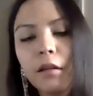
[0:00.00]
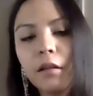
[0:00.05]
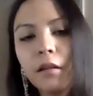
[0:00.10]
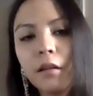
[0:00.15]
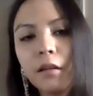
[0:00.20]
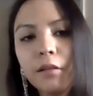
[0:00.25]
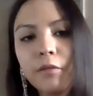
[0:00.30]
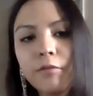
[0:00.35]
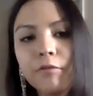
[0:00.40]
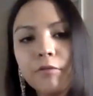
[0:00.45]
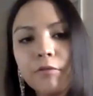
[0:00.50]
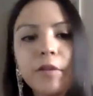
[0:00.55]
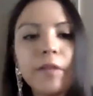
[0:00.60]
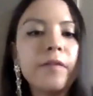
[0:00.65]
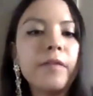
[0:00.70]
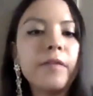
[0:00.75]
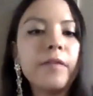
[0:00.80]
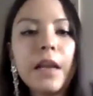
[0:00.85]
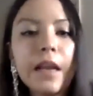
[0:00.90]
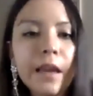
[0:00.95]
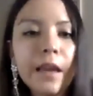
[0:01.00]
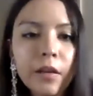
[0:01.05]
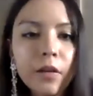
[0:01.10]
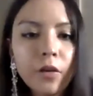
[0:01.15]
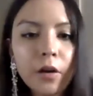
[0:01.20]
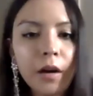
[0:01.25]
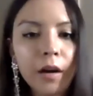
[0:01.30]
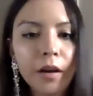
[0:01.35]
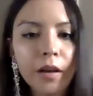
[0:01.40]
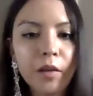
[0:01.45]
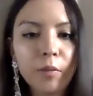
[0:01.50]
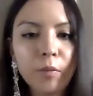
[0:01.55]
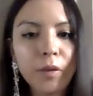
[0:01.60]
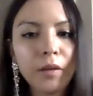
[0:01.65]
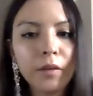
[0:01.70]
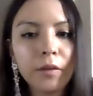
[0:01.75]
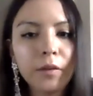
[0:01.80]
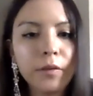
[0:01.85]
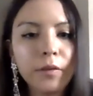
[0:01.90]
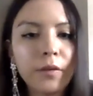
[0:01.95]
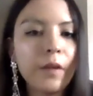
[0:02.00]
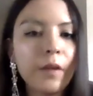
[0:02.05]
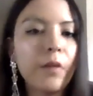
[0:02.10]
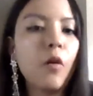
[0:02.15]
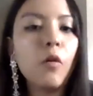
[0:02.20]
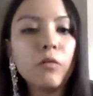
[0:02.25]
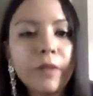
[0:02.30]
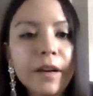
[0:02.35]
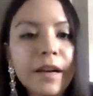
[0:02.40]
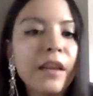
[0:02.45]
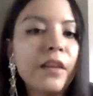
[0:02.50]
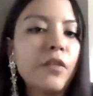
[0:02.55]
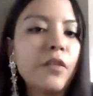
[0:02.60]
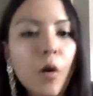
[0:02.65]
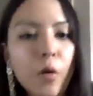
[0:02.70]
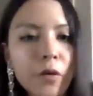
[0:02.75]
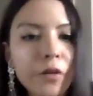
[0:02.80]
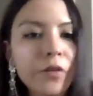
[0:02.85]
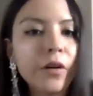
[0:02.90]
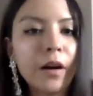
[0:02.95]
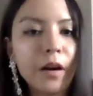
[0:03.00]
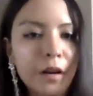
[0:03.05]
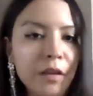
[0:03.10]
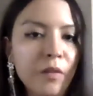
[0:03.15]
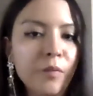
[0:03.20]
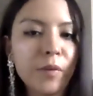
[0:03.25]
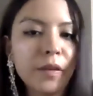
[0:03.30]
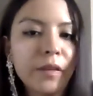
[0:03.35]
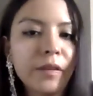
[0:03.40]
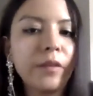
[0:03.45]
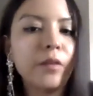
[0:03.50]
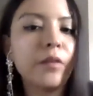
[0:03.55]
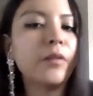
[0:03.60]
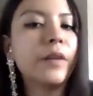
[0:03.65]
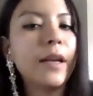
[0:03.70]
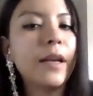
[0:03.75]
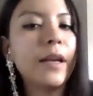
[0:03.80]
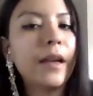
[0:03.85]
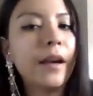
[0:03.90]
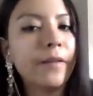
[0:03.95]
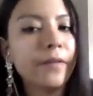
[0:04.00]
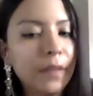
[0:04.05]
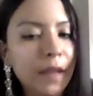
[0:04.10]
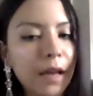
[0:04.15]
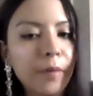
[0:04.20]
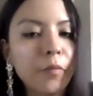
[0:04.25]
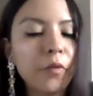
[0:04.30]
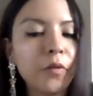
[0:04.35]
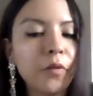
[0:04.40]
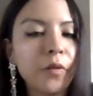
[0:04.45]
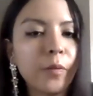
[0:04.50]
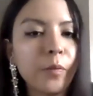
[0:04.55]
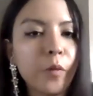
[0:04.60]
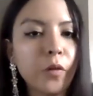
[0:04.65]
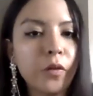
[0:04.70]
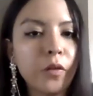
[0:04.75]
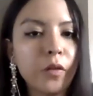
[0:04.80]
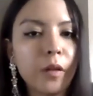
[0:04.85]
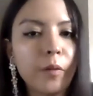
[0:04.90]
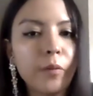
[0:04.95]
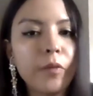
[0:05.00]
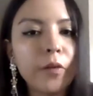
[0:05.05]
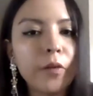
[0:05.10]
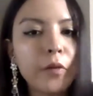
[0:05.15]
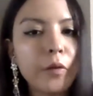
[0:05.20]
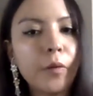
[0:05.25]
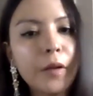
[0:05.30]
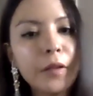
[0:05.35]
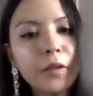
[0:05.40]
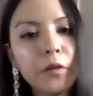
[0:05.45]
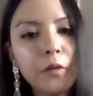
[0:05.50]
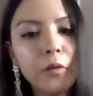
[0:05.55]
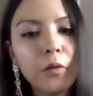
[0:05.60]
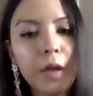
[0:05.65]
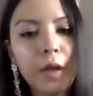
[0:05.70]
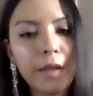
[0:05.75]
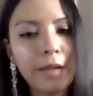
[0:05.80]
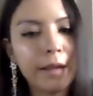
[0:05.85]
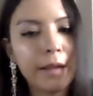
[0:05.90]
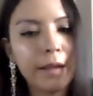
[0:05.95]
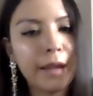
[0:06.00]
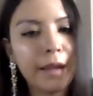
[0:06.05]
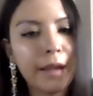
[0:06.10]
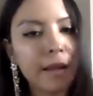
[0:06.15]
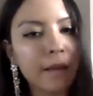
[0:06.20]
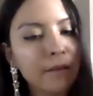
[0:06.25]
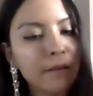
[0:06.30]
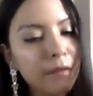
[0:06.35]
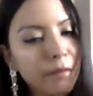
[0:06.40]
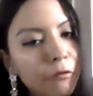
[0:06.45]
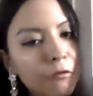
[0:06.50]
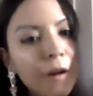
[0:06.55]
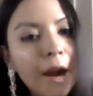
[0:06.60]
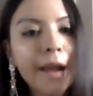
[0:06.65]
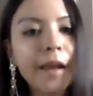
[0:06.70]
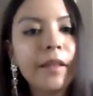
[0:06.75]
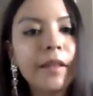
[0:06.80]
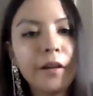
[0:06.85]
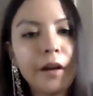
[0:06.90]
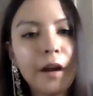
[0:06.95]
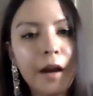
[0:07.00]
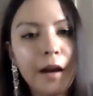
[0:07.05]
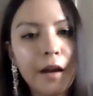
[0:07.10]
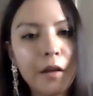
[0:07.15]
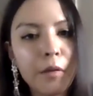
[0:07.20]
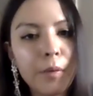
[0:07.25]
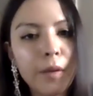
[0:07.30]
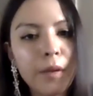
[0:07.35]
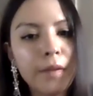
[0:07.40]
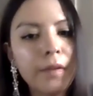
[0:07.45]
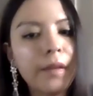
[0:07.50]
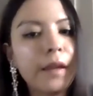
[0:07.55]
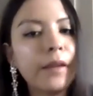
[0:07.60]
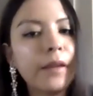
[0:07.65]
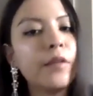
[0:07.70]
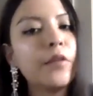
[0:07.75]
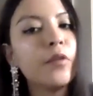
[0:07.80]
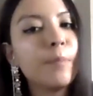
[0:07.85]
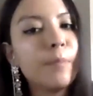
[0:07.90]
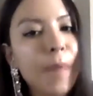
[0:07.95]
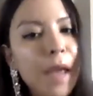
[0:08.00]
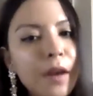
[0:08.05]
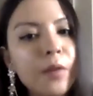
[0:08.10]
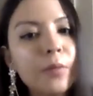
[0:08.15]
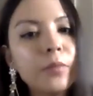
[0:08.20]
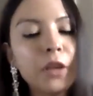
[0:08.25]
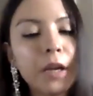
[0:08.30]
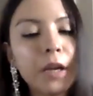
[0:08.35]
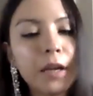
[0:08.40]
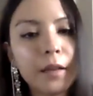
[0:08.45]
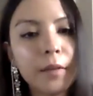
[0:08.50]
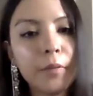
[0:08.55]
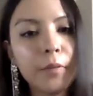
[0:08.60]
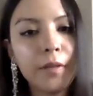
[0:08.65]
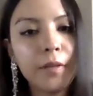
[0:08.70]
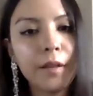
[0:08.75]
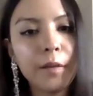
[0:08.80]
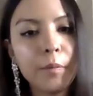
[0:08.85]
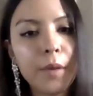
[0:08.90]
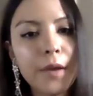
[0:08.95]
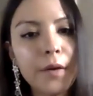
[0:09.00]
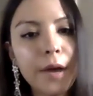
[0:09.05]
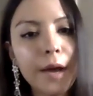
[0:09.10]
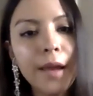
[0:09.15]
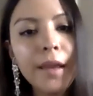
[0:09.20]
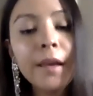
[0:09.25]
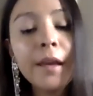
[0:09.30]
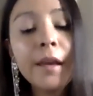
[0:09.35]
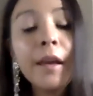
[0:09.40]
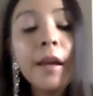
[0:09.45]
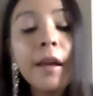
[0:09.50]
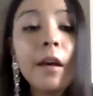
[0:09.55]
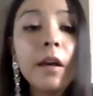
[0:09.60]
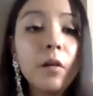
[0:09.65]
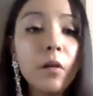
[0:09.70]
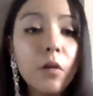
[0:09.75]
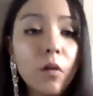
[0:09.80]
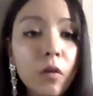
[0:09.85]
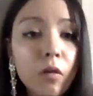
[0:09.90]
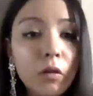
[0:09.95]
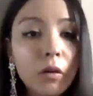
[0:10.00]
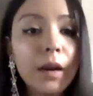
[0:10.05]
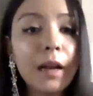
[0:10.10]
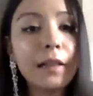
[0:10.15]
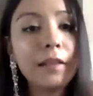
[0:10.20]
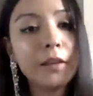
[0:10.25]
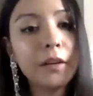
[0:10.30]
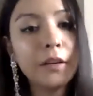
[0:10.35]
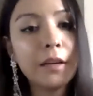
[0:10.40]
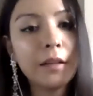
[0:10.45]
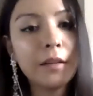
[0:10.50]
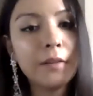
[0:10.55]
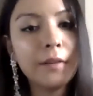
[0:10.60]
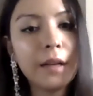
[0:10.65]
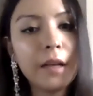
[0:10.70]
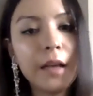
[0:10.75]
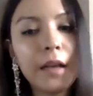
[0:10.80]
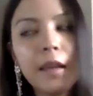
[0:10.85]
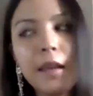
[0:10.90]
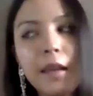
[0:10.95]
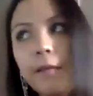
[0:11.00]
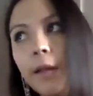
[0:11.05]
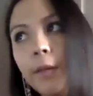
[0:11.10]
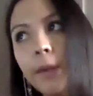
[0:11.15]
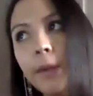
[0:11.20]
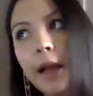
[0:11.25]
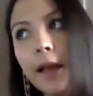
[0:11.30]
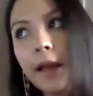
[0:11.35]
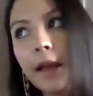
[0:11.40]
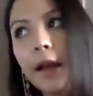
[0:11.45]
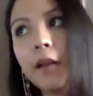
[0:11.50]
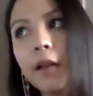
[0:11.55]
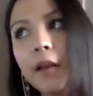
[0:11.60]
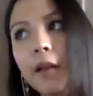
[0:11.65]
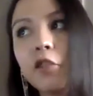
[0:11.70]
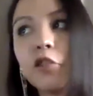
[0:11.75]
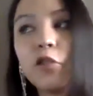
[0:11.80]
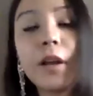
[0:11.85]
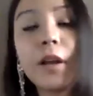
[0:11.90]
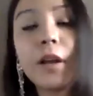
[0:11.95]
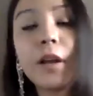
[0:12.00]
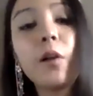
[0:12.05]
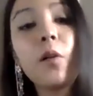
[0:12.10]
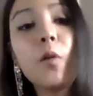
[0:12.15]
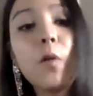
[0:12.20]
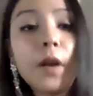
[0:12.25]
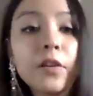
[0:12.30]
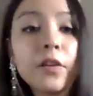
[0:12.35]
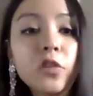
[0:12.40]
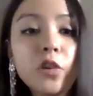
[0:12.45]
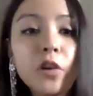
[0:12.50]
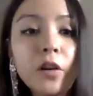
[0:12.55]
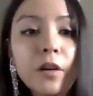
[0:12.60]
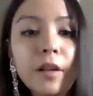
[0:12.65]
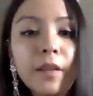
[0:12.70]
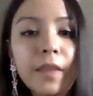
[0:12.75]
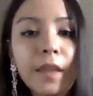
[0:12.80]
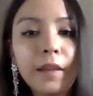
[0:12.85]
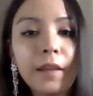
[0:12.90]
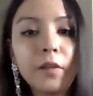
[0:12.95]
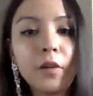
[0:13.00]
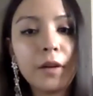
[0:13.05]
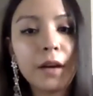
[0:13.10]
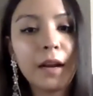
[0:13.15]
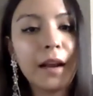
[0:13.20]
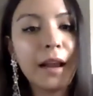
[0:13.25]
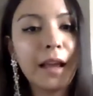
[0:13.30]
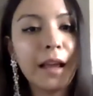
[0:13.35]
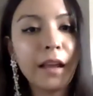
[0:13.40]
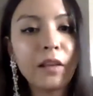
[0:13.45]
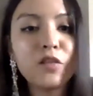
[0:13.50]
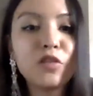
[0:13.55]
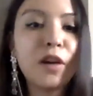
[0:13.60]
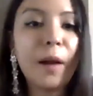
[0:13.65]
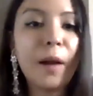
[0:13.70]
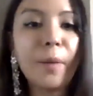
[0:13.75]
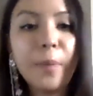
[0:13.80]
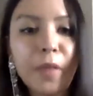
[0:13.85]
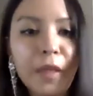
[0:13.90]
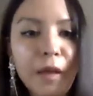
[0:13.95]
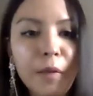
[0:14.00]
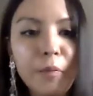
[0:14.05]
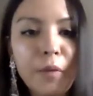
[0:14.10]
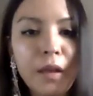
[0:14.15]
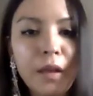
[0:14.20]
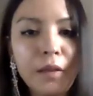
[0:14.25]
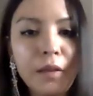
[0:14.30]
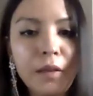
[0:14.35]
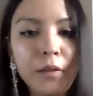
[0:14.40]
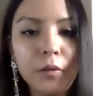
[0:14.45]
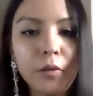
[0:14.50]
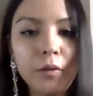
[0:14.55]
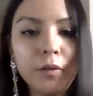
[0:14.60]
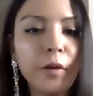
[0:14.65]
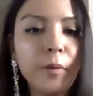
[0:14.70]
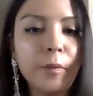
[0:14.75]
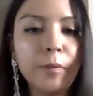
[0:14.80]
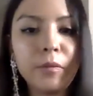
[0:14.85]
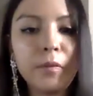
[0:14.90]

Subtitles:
revealing your arguments because they already know your arguments. They already have time to respond to them. So you want to do is like wreck their arguments. That's your main objective with that POI. Or alternatively, give them like a trick question that is gonna like trap them into some